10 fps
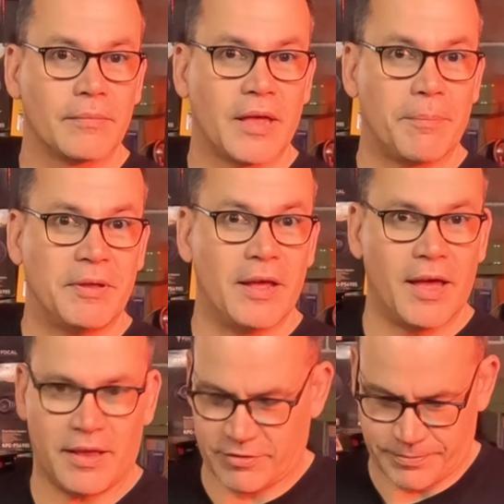Happy
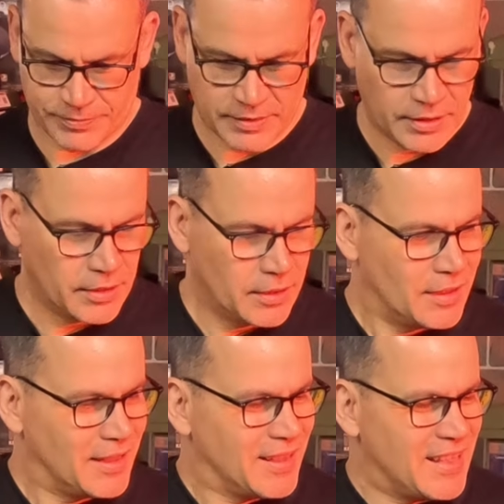days.
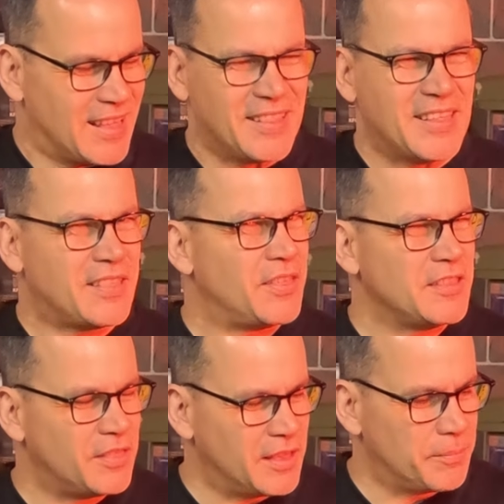The other thing
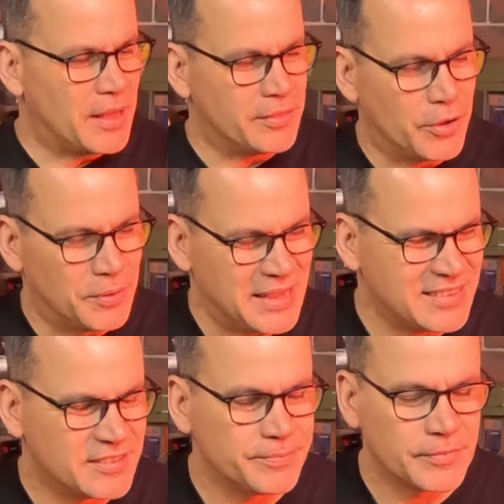to think about though
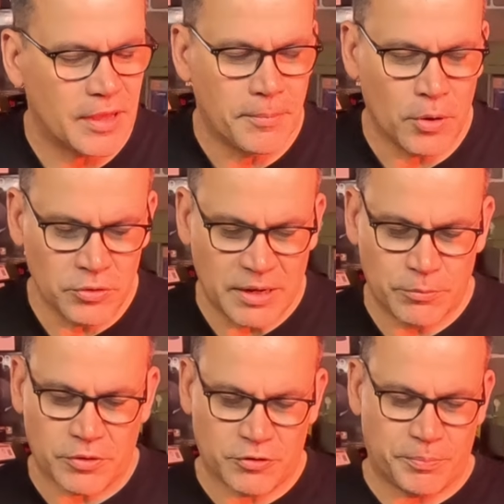is a model
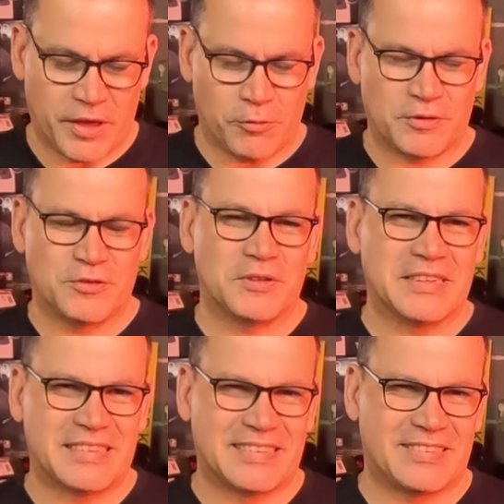number on a speaker is not
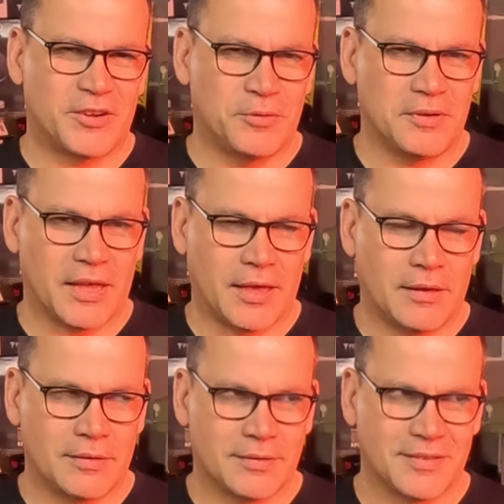necessarily
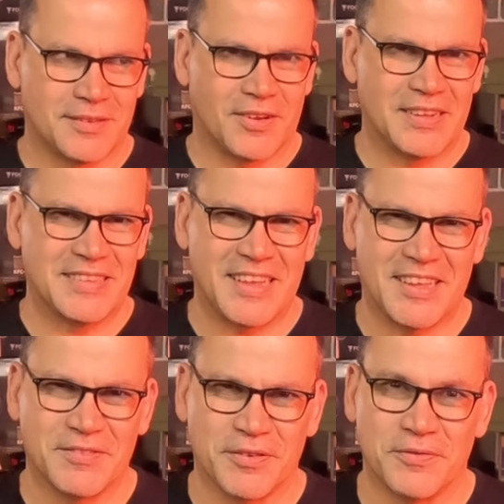
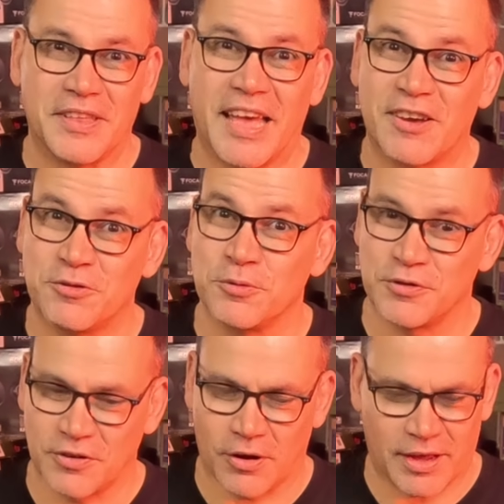indicative of the actual
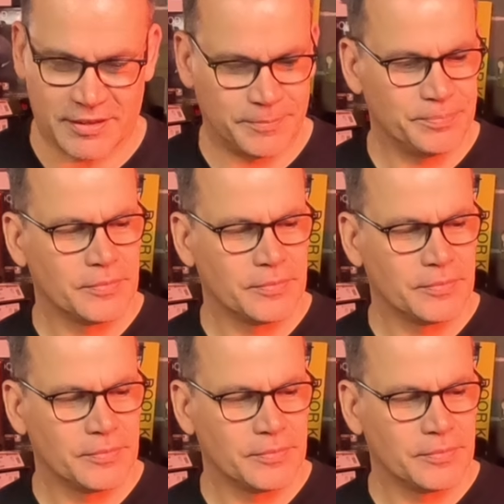size.